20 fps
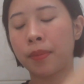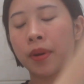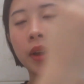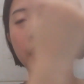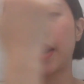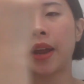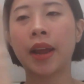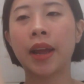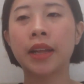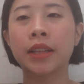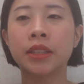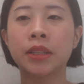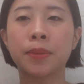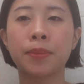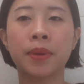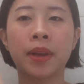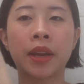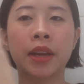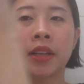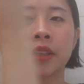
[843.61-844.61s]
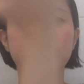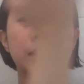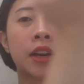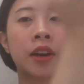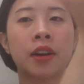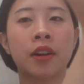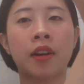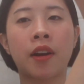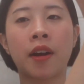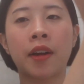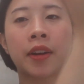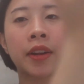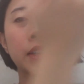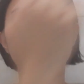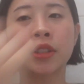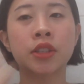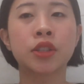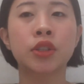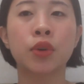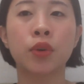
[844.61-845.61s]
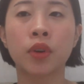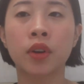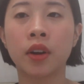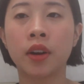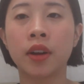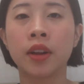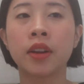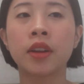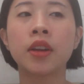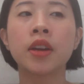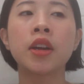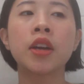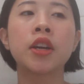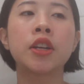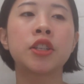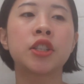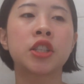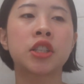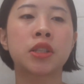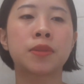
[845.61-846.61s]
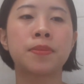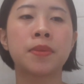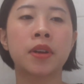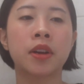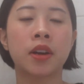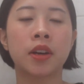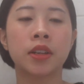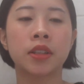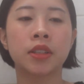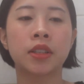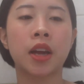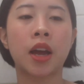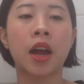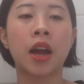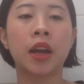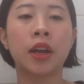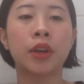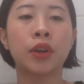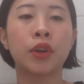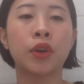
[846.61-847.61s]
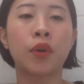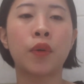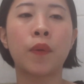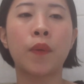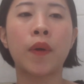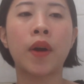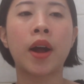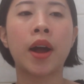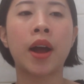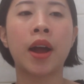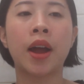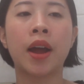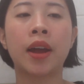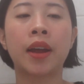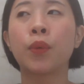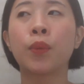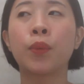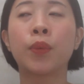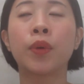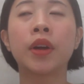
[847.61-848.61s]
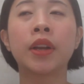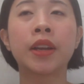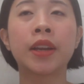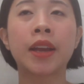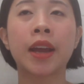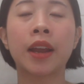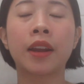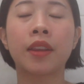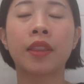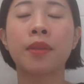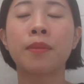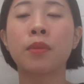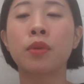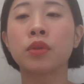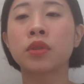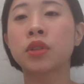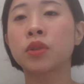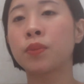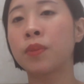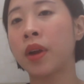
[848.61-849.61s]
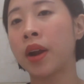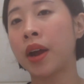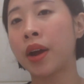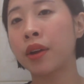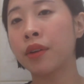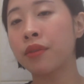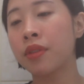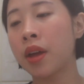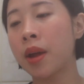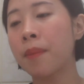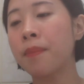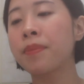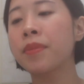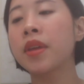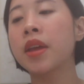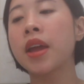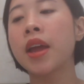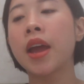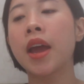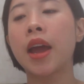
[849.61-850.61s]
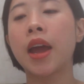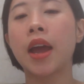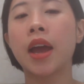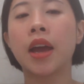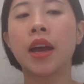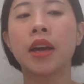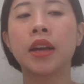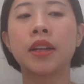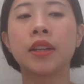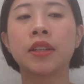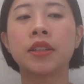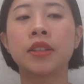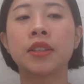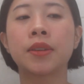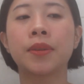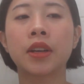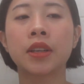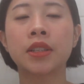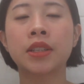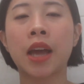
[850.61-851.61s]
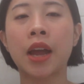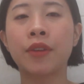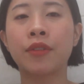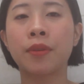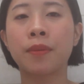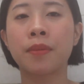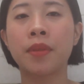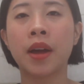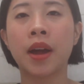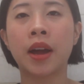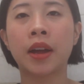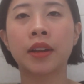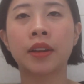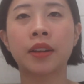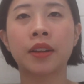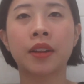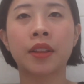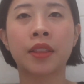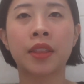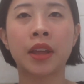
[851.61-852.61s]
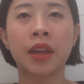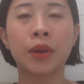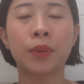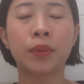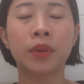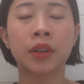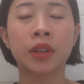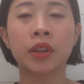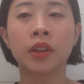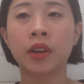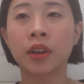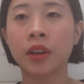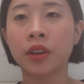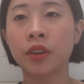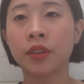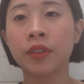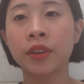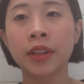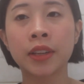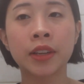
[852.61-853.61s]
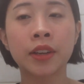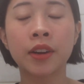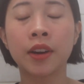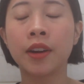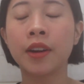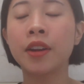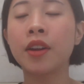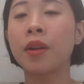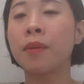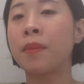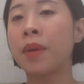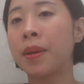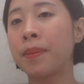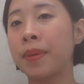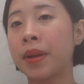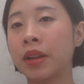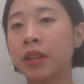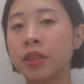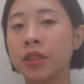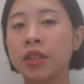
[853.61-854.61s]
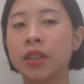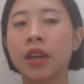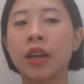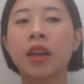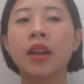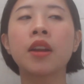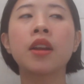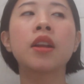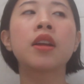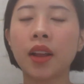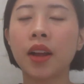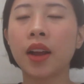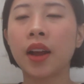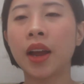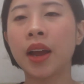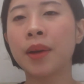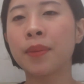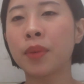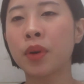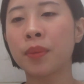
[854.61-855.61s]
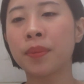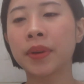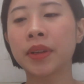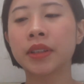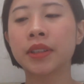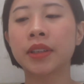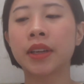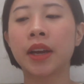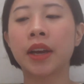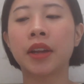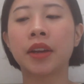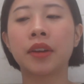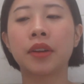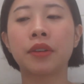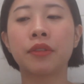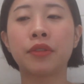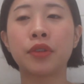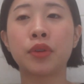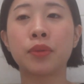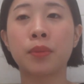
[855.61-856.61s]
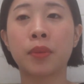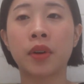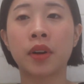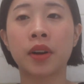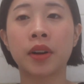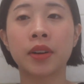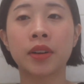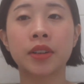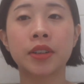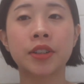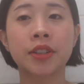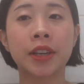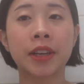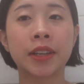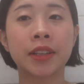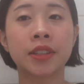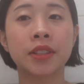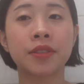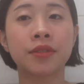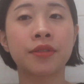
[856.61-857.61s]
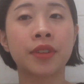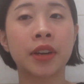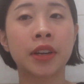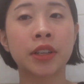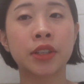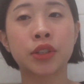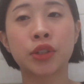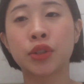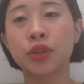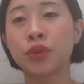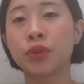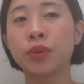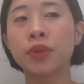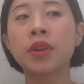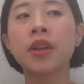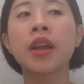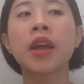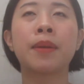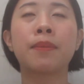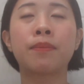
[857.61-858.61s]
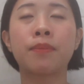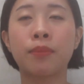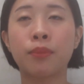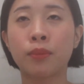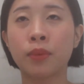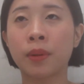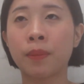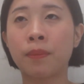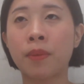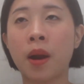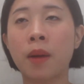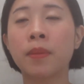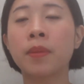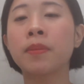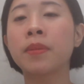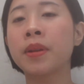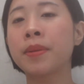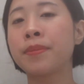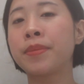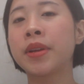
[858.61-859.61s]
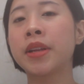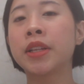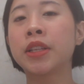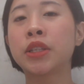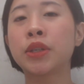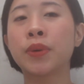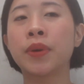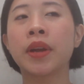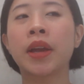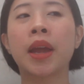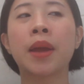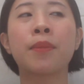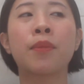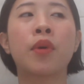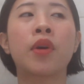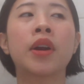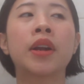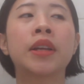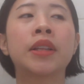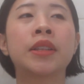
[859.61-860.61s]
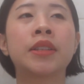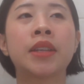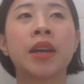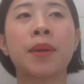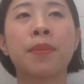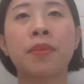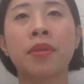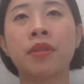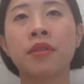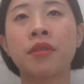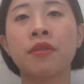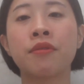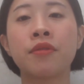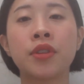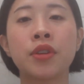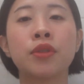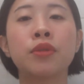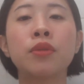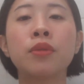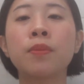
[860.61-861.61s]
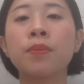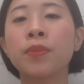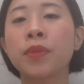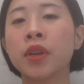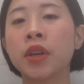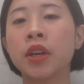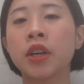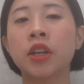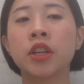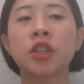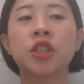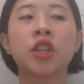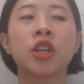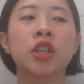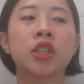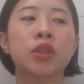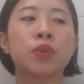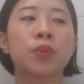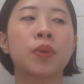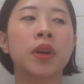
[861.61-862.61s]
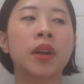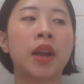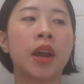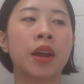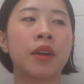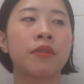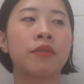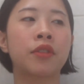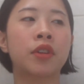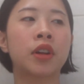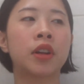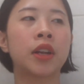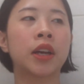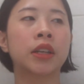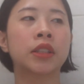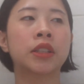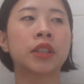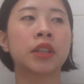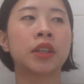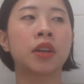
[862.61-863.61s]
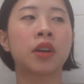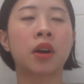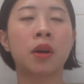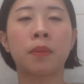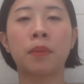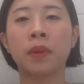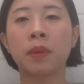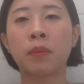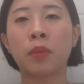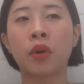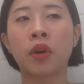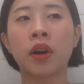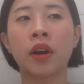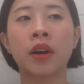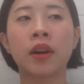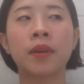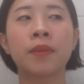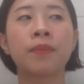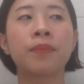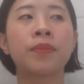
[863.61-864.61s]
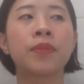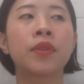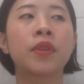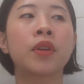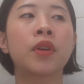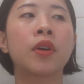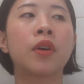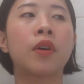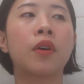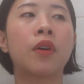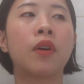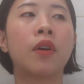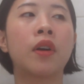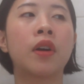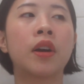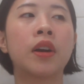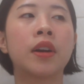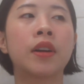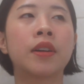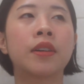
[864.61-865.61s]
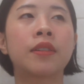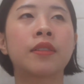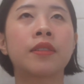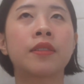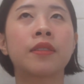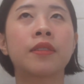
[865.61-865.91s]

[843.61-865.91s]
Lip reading: but I ended up getting terracotta and So Good just because I know I would get the most wear out of them, and aside from that, they would look really good on my pale skin. I am hoping to get a few more shades very soon, and we'll probably be doing a more in-depth review just when I've collected a couple more, or